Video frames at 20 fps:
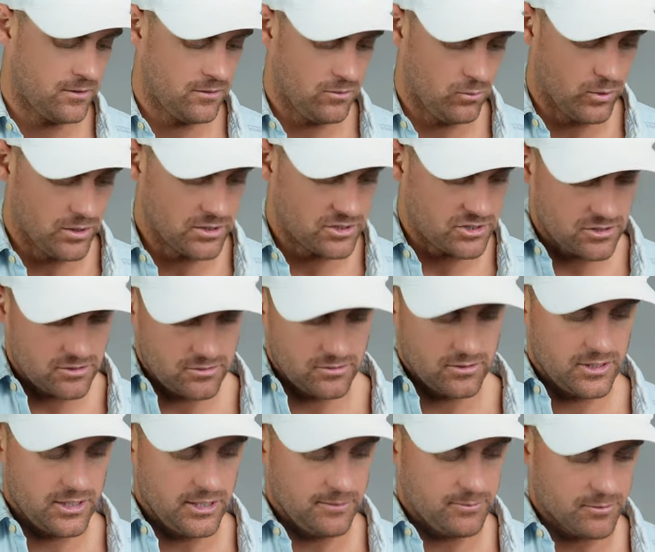which
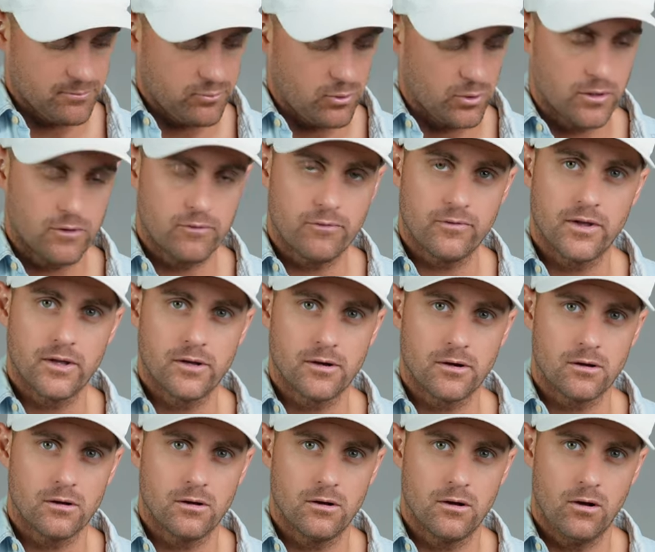keep your pointer
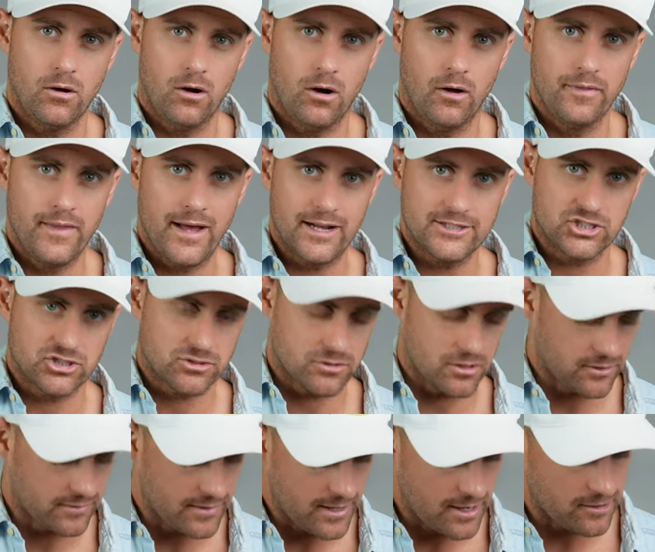finger on that
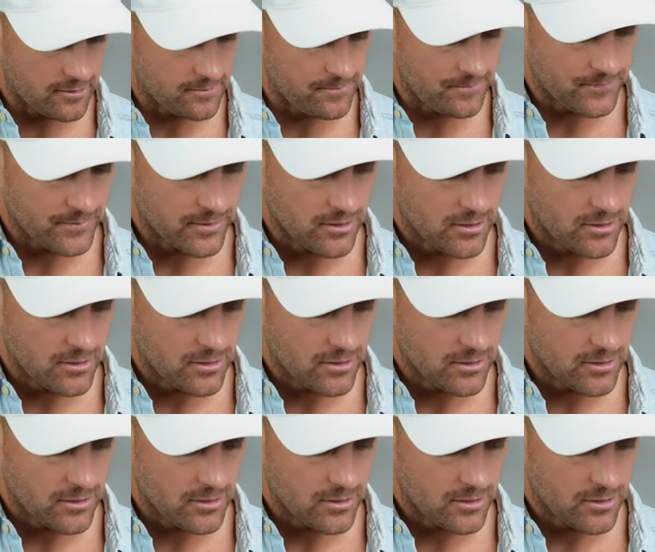string there.